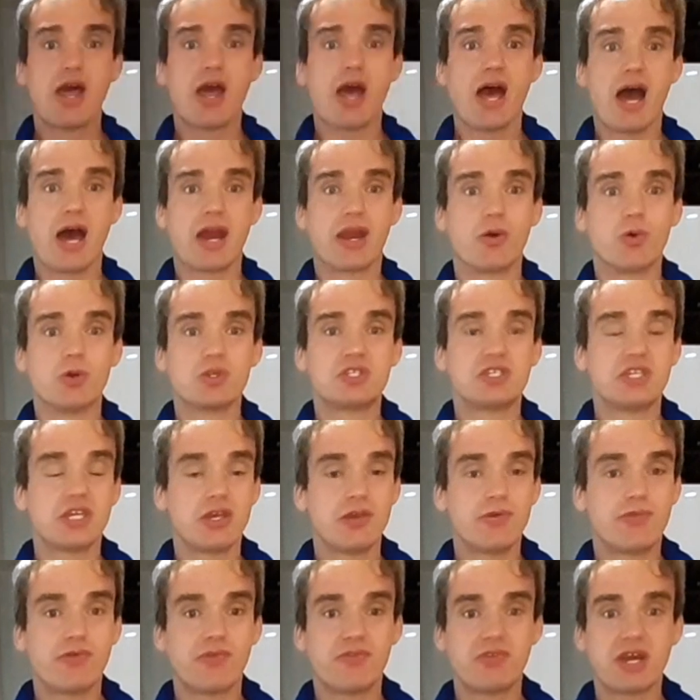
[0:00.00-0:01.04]
And I will see you
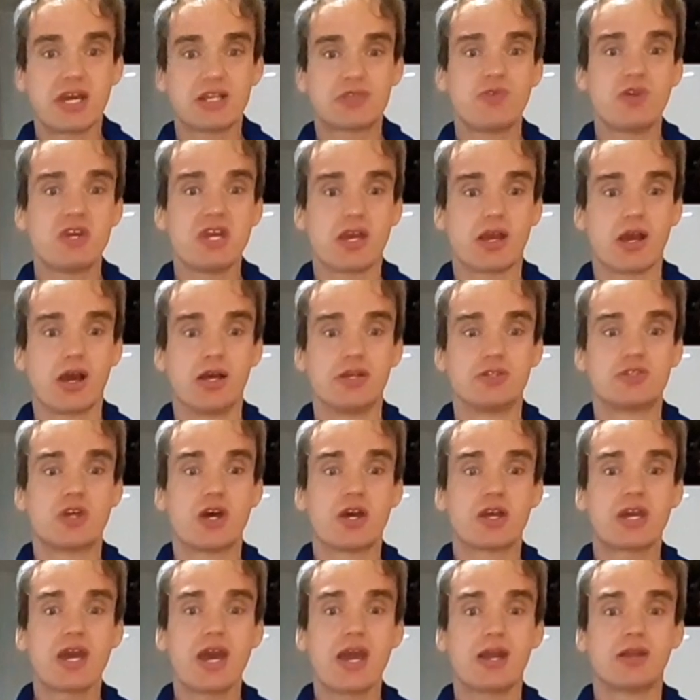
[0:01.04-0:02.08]
for the next video, guys.
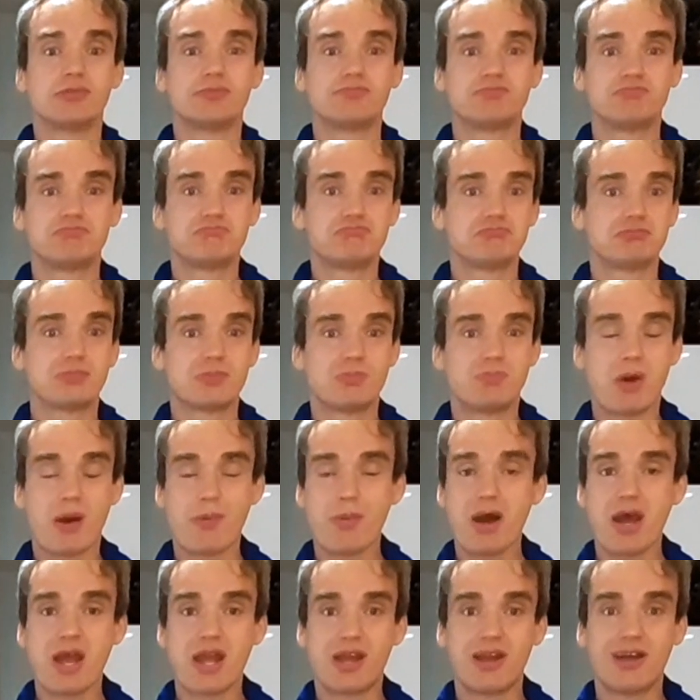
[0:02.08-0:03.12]
Okay,
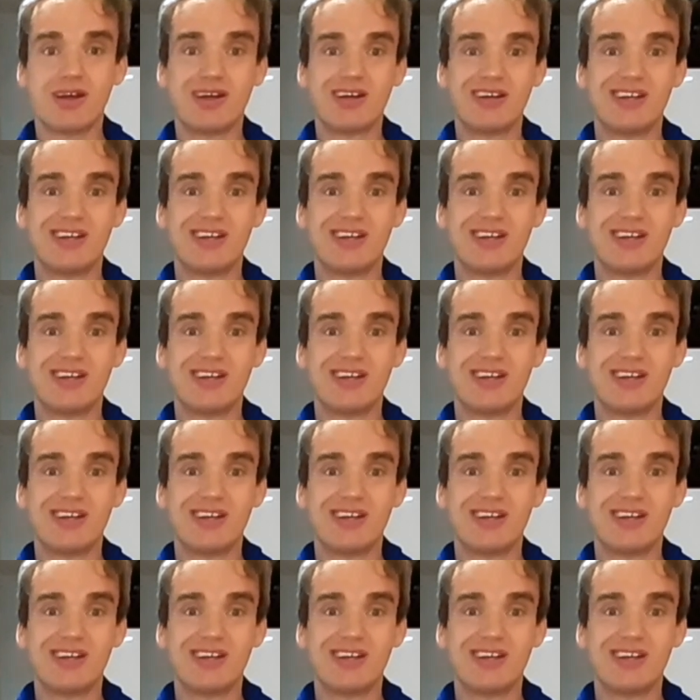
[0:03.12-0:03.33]
bye-bye.